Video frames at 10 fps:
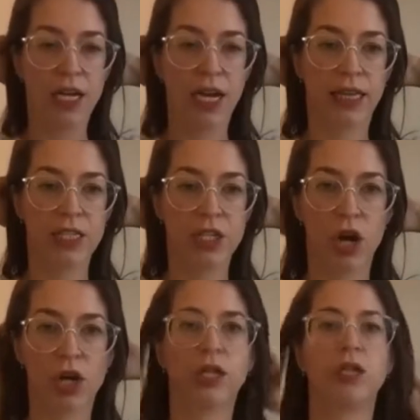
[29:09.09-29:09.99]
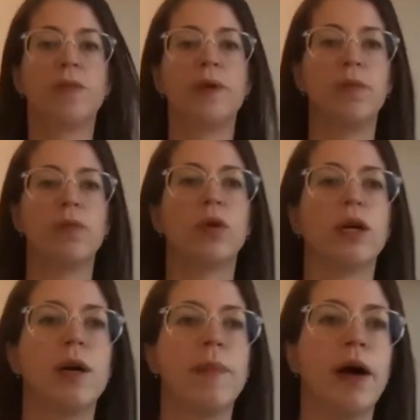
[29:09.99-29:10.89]
I'd like to talk a little bit more
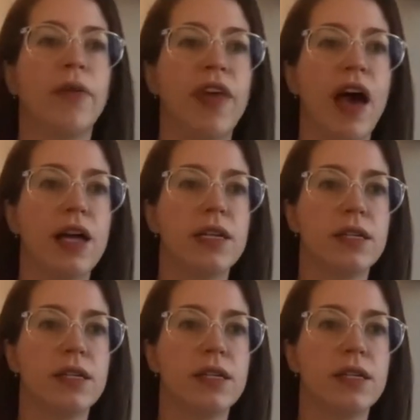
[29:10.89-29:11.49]
about that.